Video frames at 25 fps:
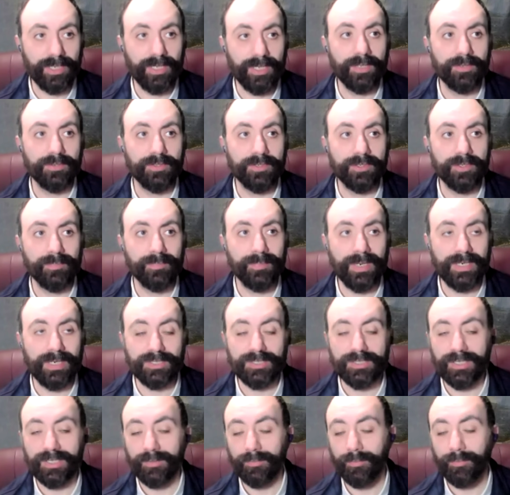the
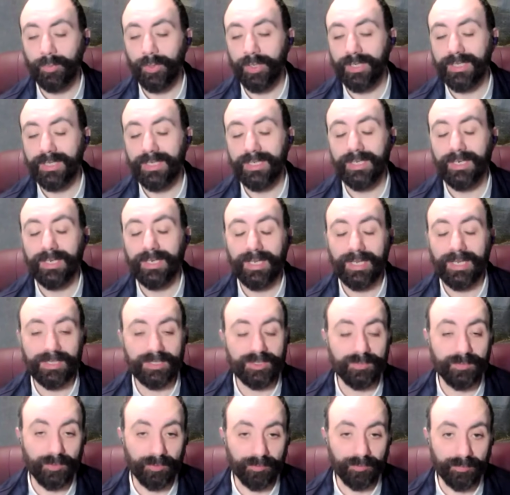domestic working
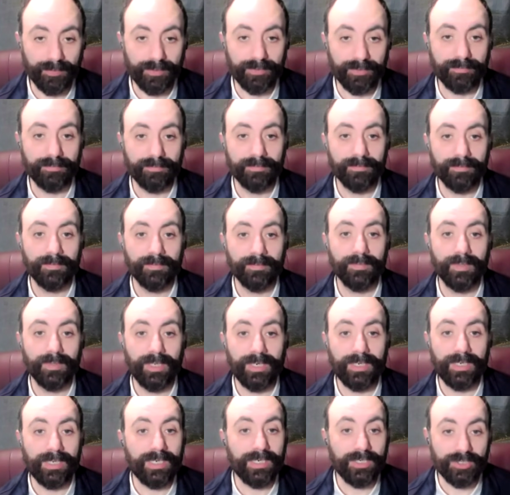class movement
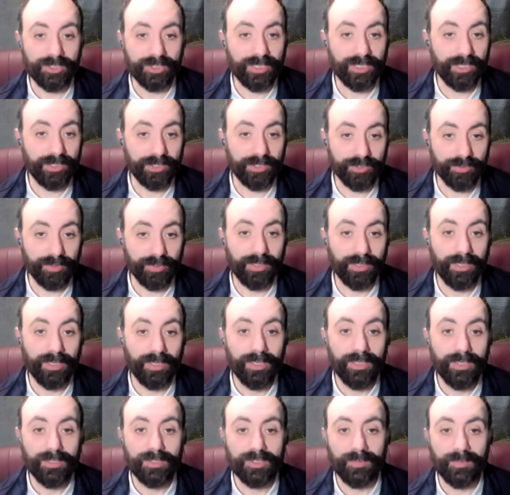in each country
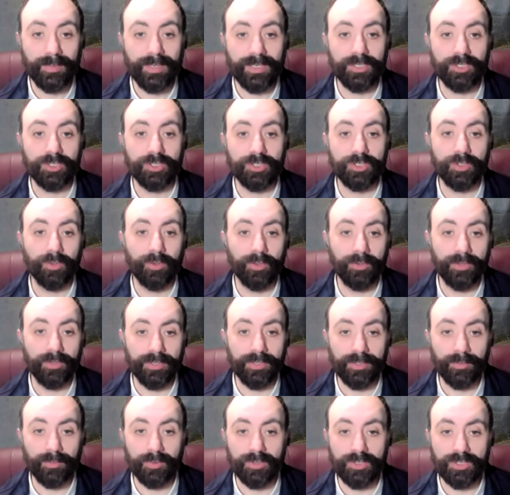to make sure
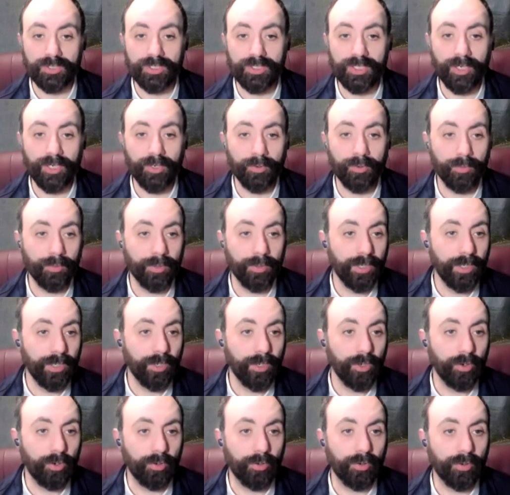that there was no
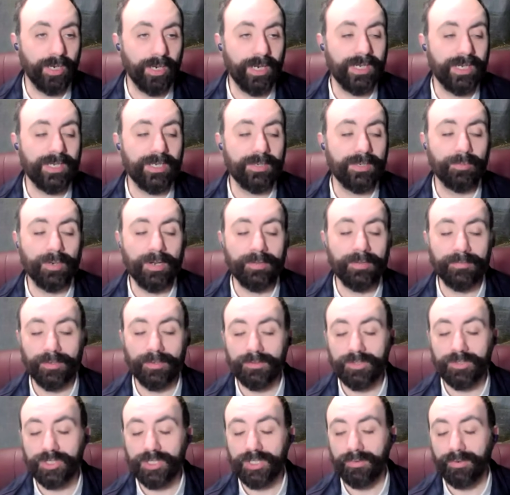or any
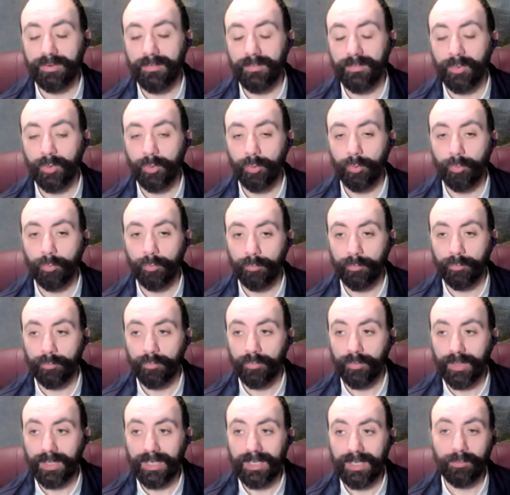revolutionary move
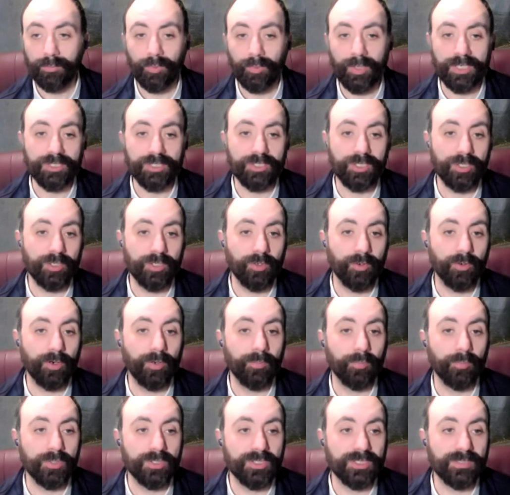in Western
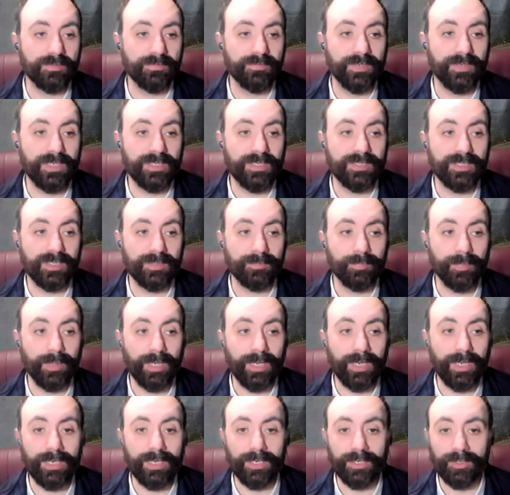Europe was defeated
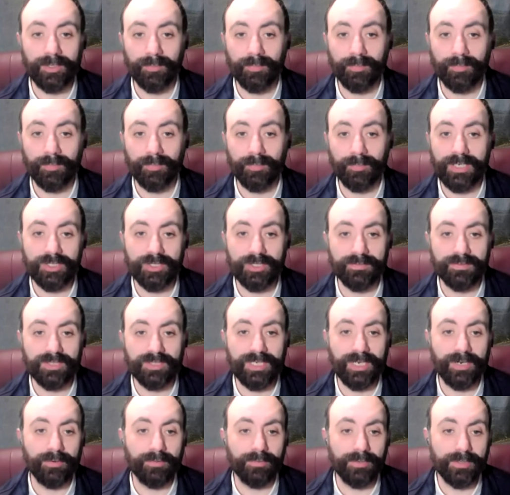by a combination of
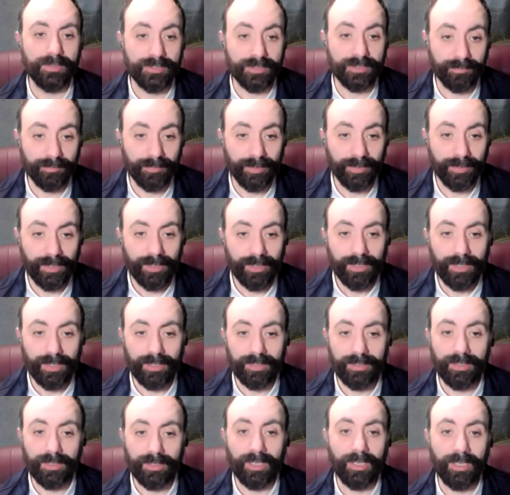terrorism
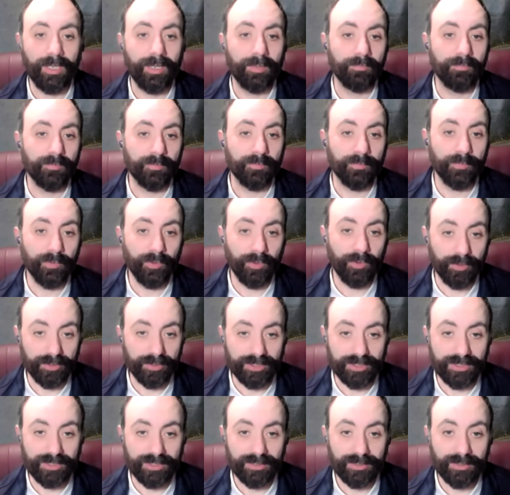and armed
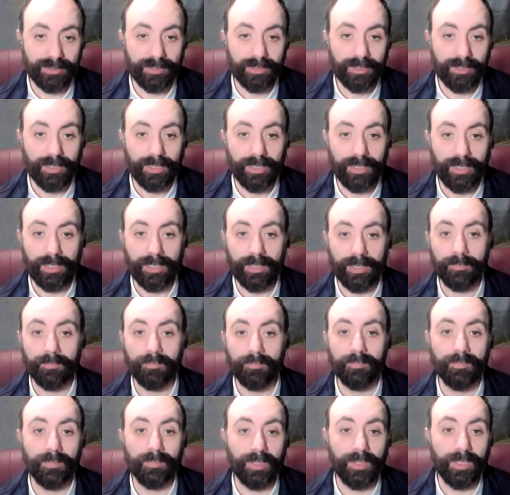force.
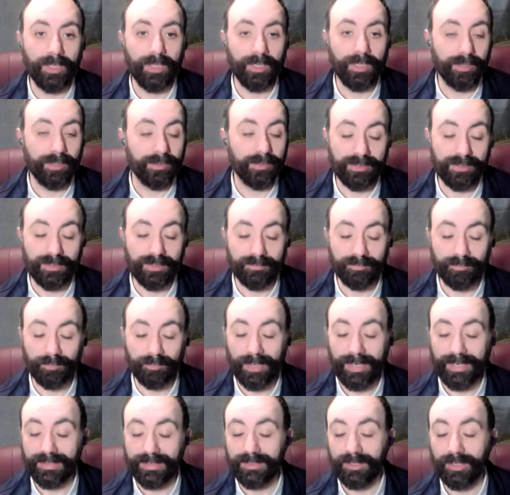
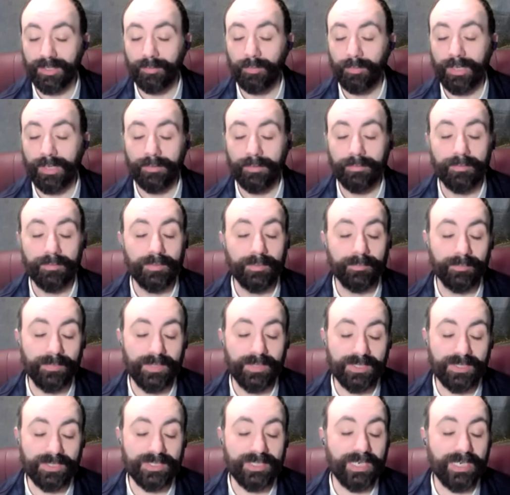Back to, well,
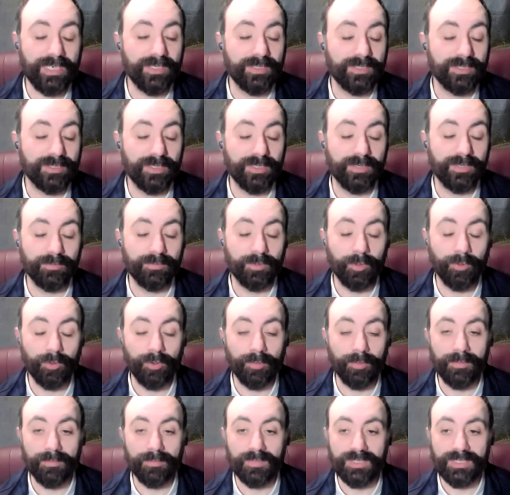the states of
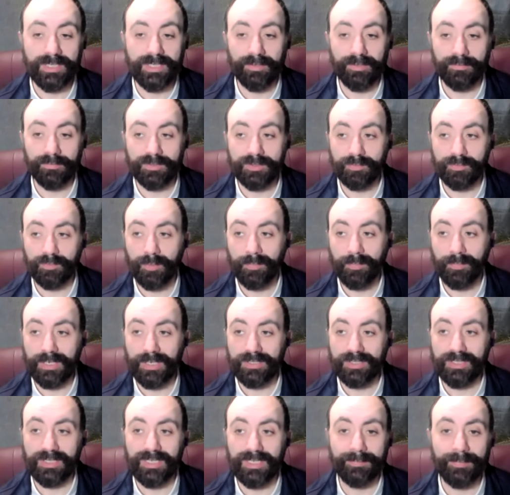Europe themselves
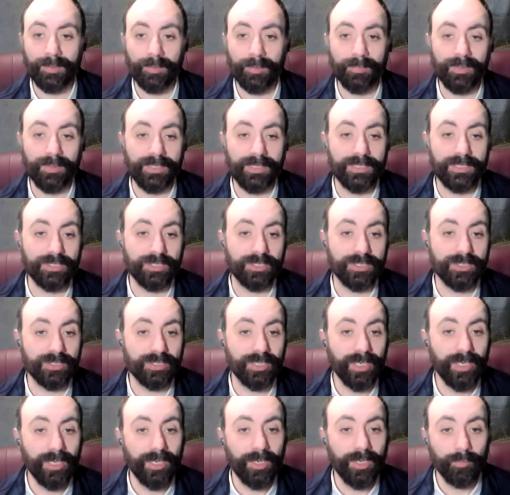repressing their
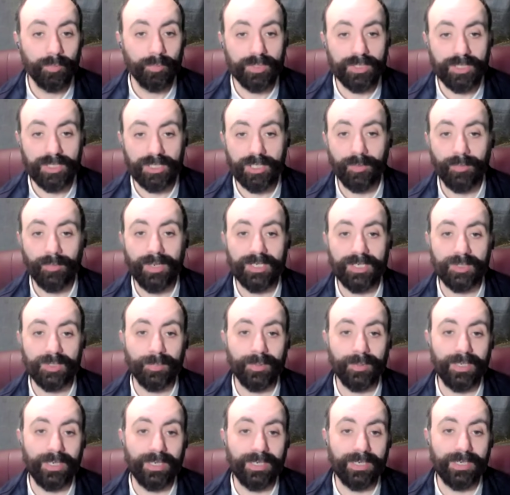populations, with the
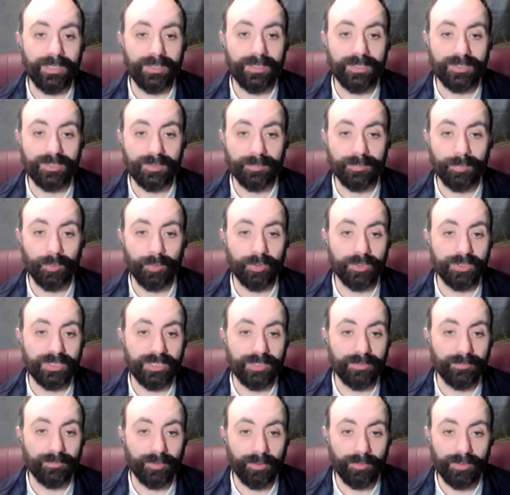US playing in a
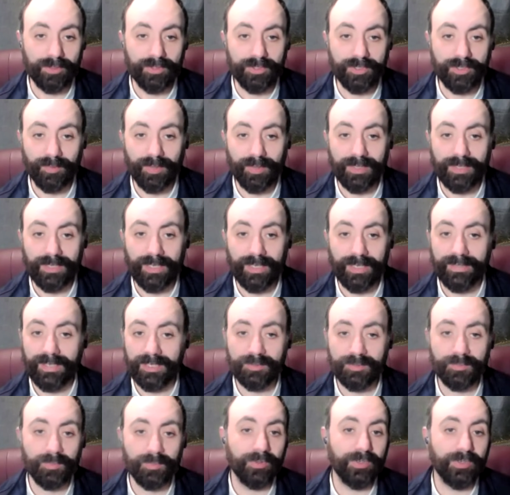supporting role in doing that.
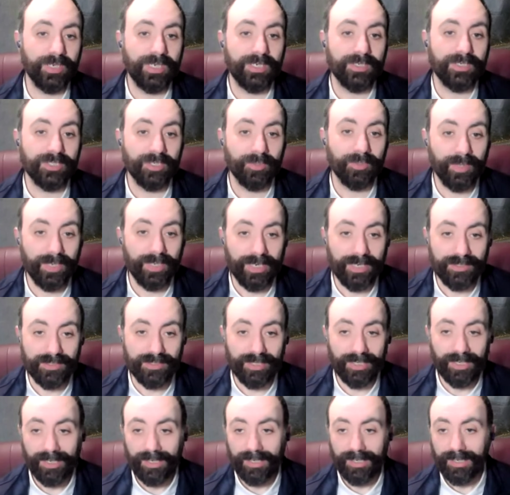That's what NATO
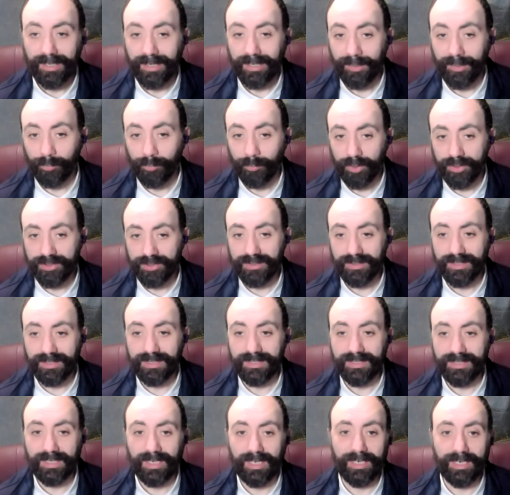is. It wasn't
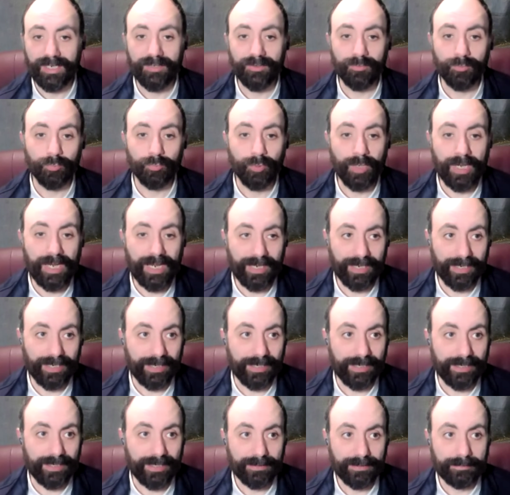designed
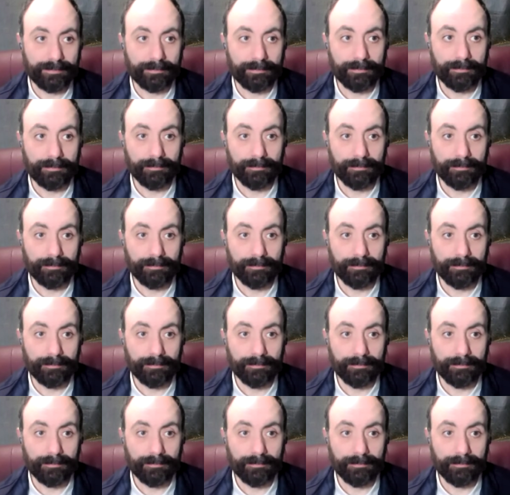really